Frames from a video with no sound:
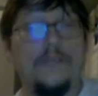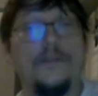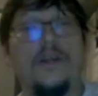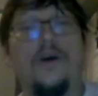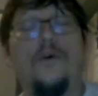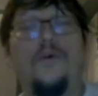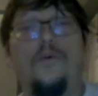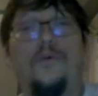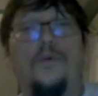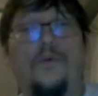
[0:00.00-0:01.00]
know
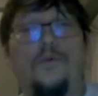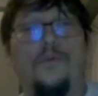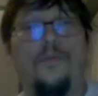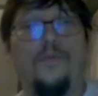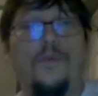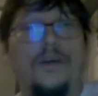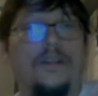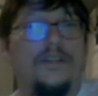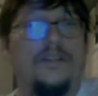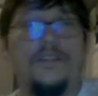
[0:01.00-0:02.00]

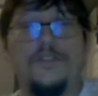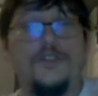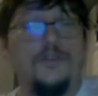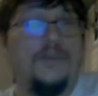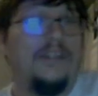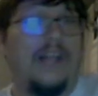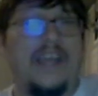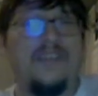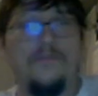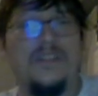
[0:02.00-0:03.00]
what it is you would
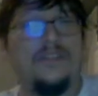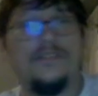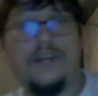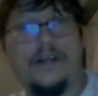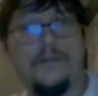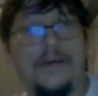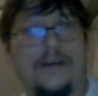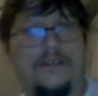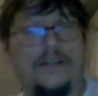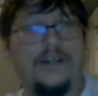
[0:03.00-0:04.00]
like me to talk
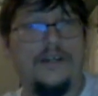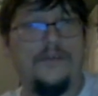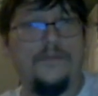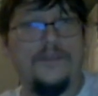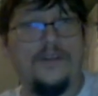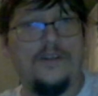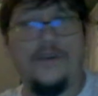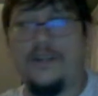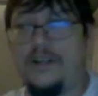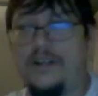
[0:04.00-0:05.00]
about,
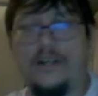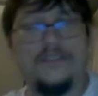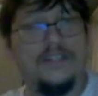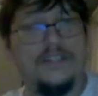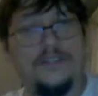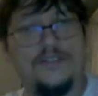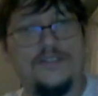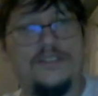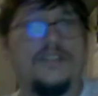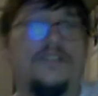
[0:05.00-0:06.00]
and I'll take those
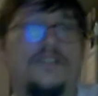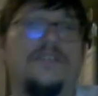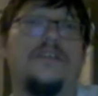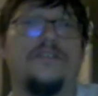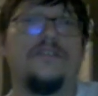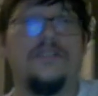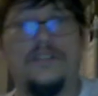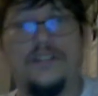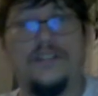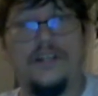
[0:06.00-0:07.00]
suggestions. I'll
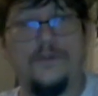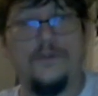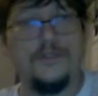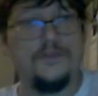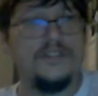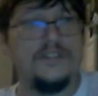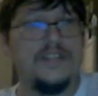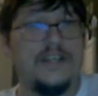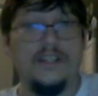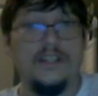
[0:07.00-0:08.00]
see which ones I
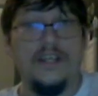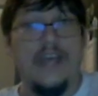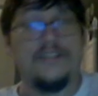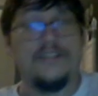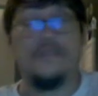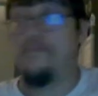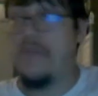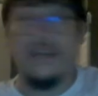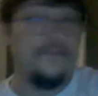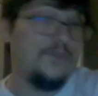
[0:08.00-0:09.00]
can actually
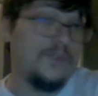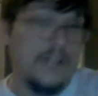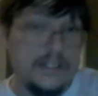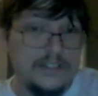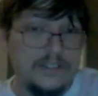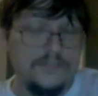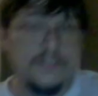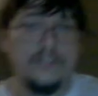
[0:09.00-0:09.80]
make a full content video